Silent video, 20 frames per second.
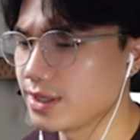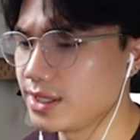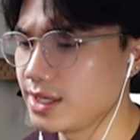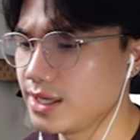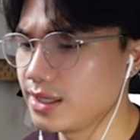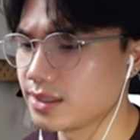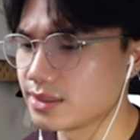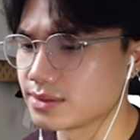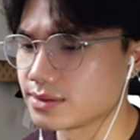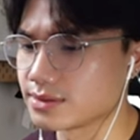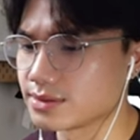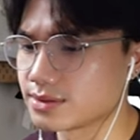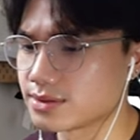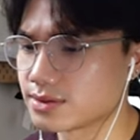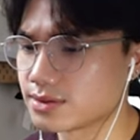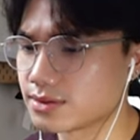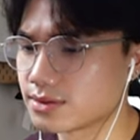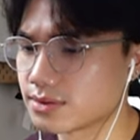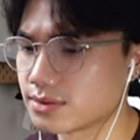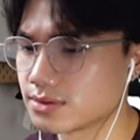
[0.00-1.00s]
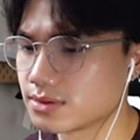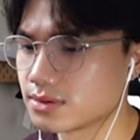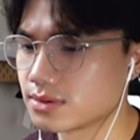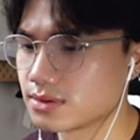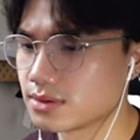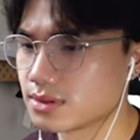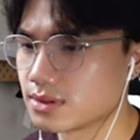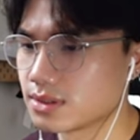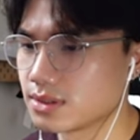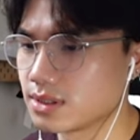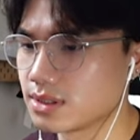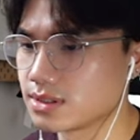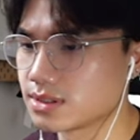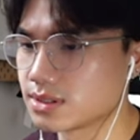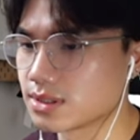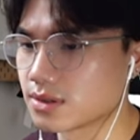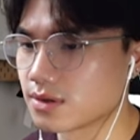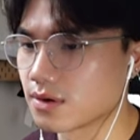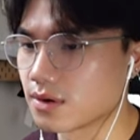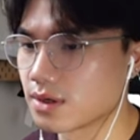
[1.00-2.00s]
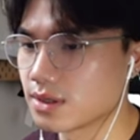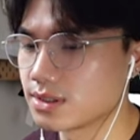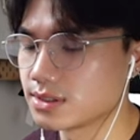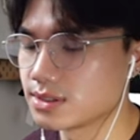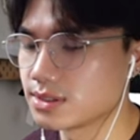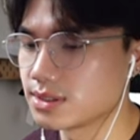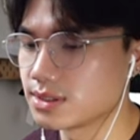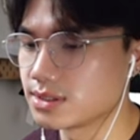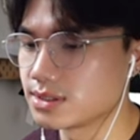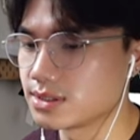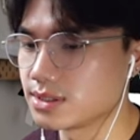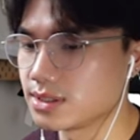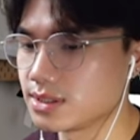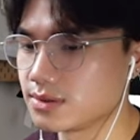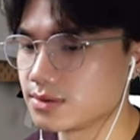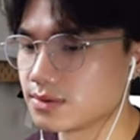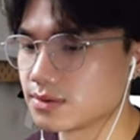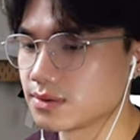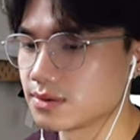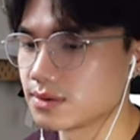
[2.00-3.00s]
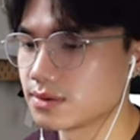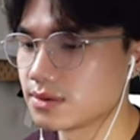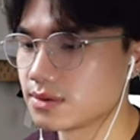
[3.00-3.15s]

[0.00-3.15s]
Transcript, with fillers: kings is the guard to the seal.